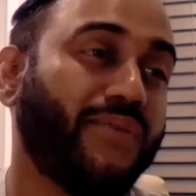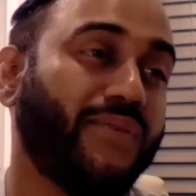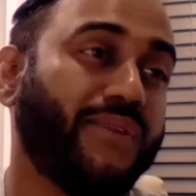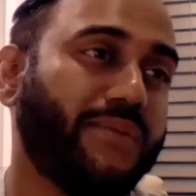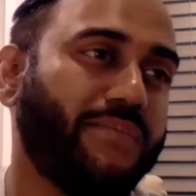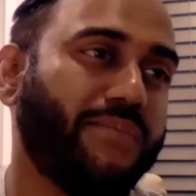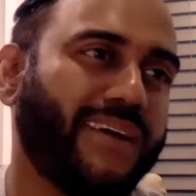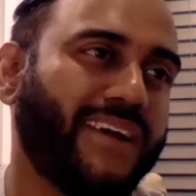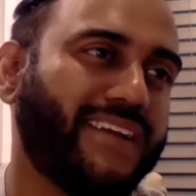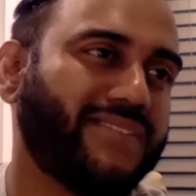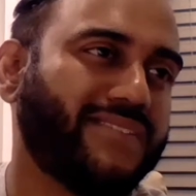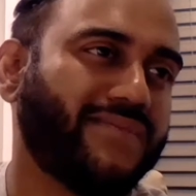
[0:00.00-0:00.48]
one
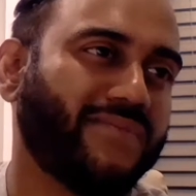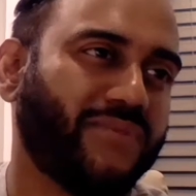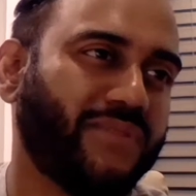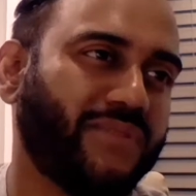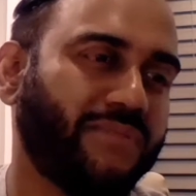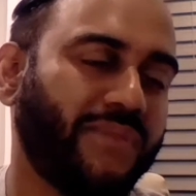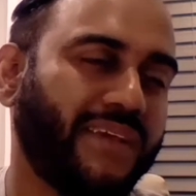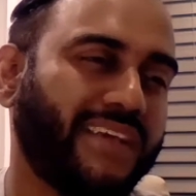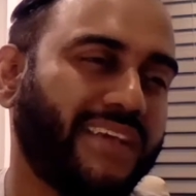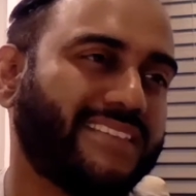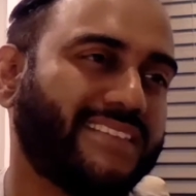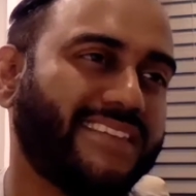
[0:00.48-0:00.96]
imagined
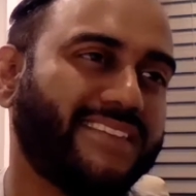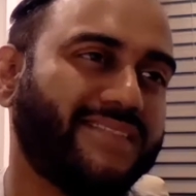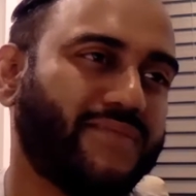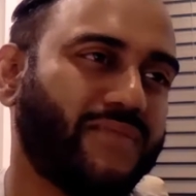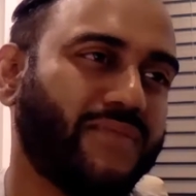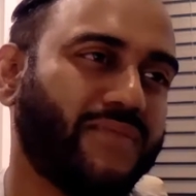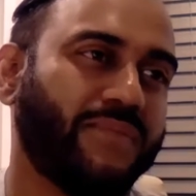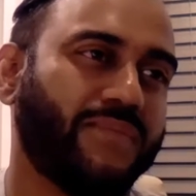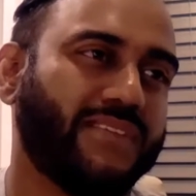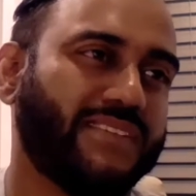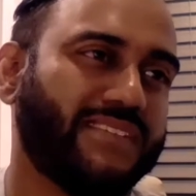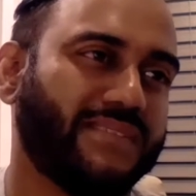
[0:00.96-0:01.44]
would make sense
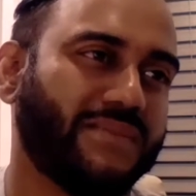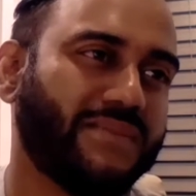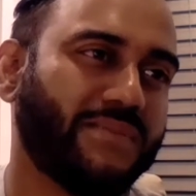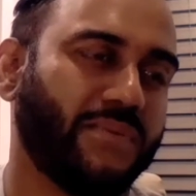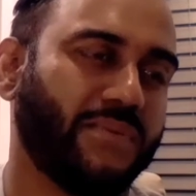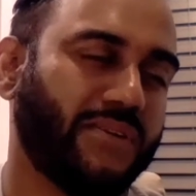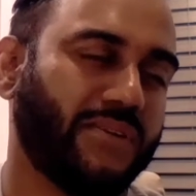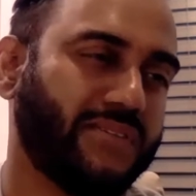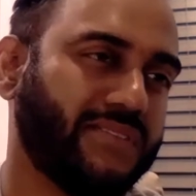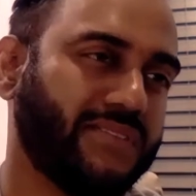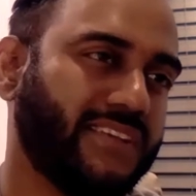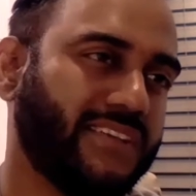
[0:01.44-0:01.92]
for a business
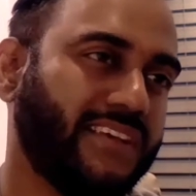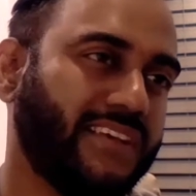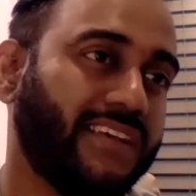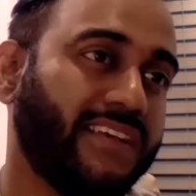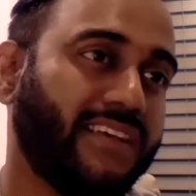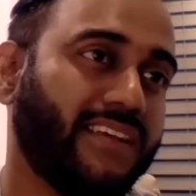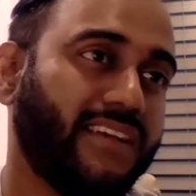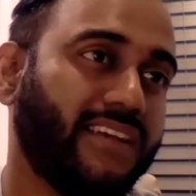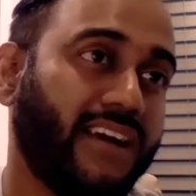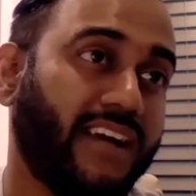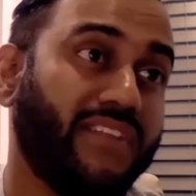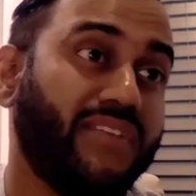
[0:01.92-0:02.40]
model,
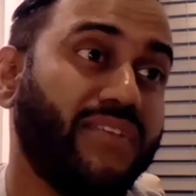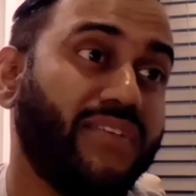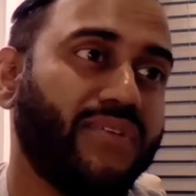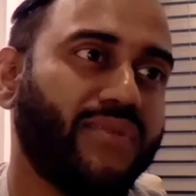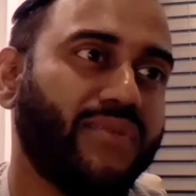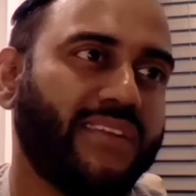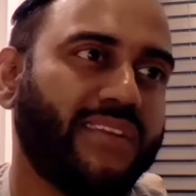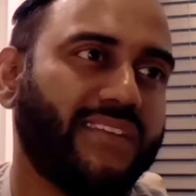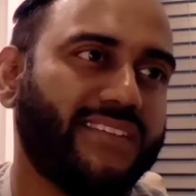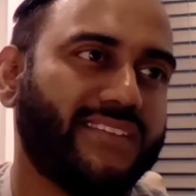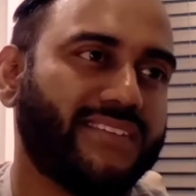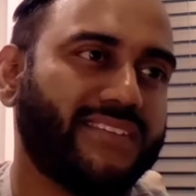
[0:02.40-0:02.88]
a
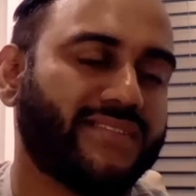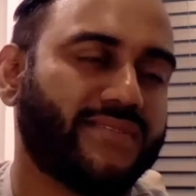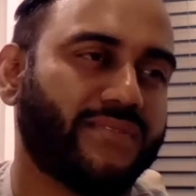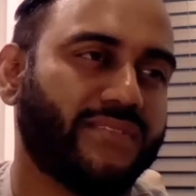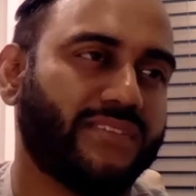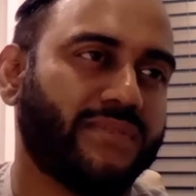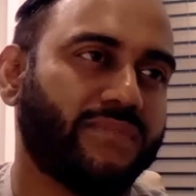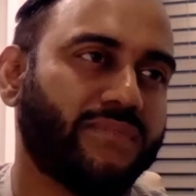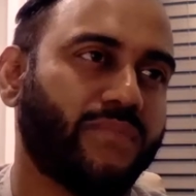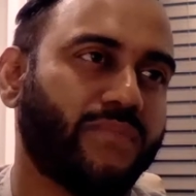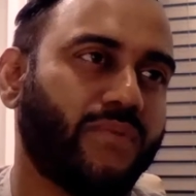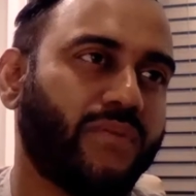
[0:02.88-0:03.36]
new industry.
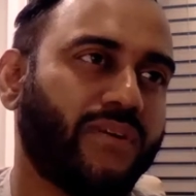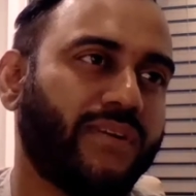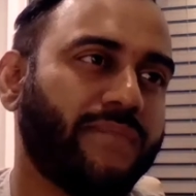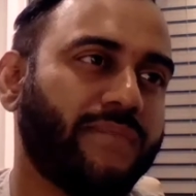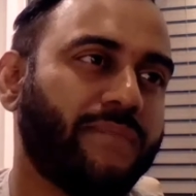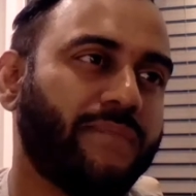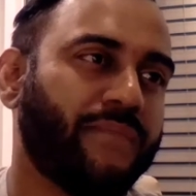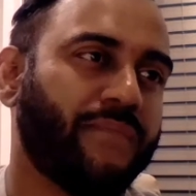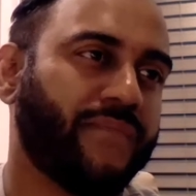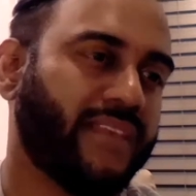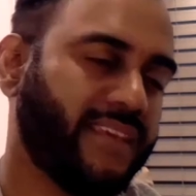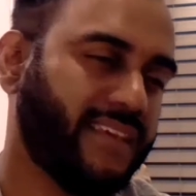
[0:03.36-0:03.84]
Yeah.
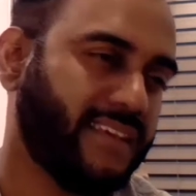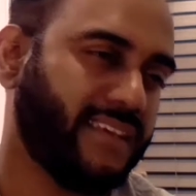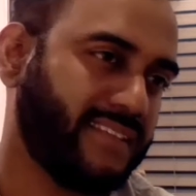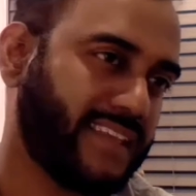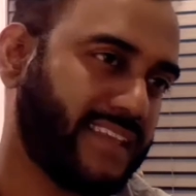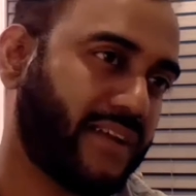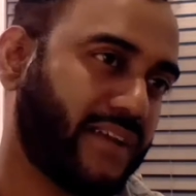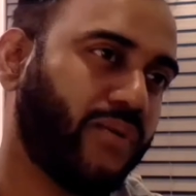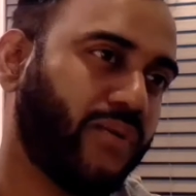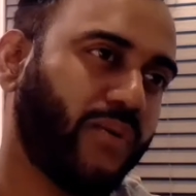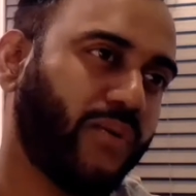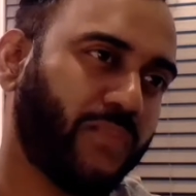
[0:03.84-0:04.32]

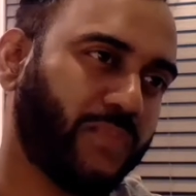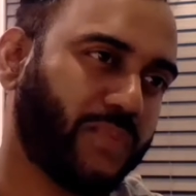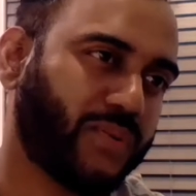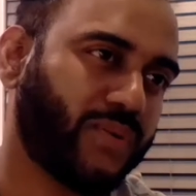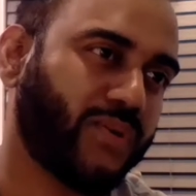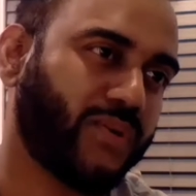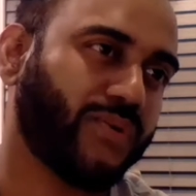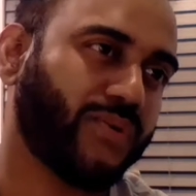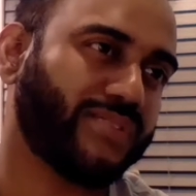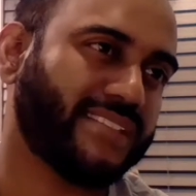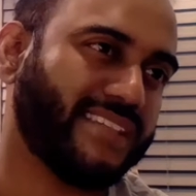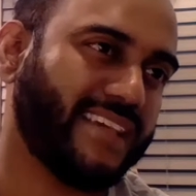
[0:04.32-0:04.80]
That whole
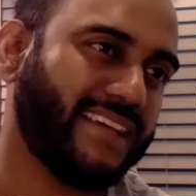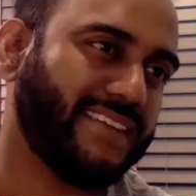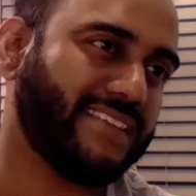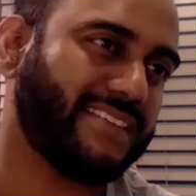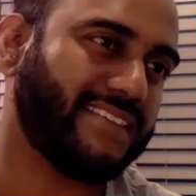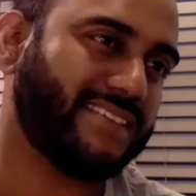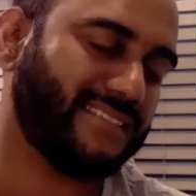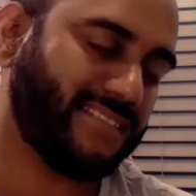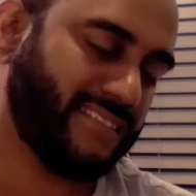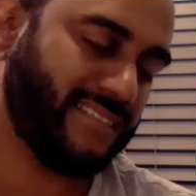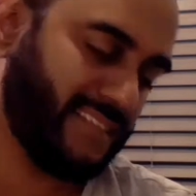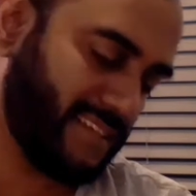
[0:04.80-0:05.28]

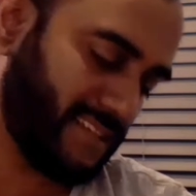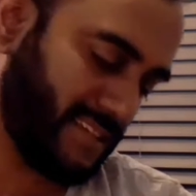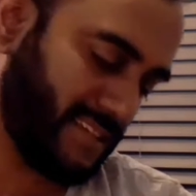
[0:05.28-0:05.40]
process,